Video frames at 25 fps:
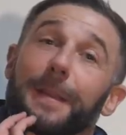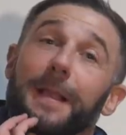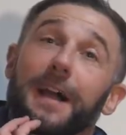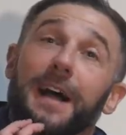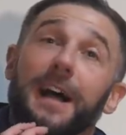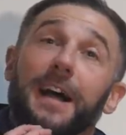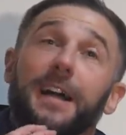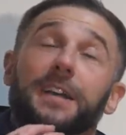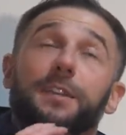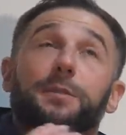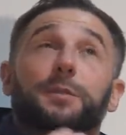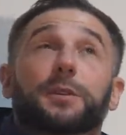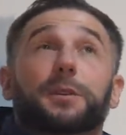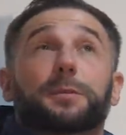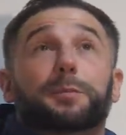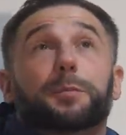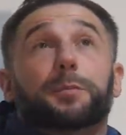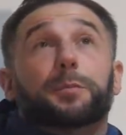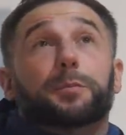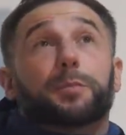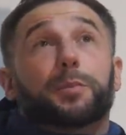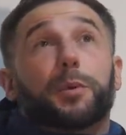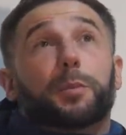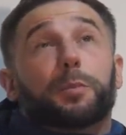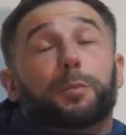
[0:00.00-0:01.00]
Hi,
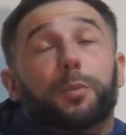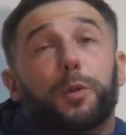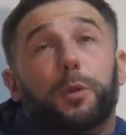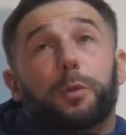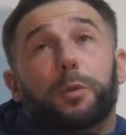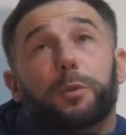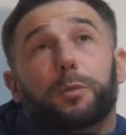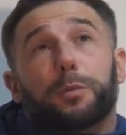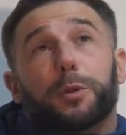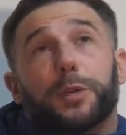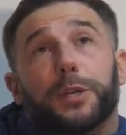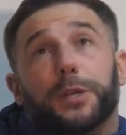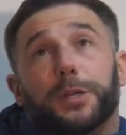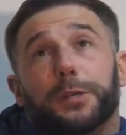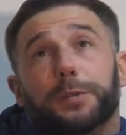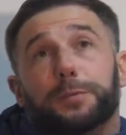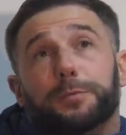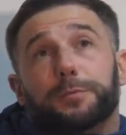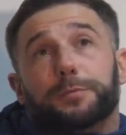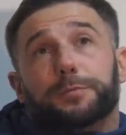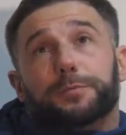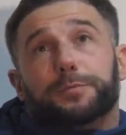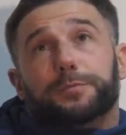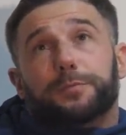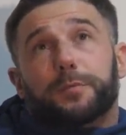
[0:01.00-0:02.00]
pr-
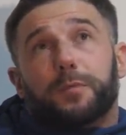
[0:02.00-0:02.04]
probably.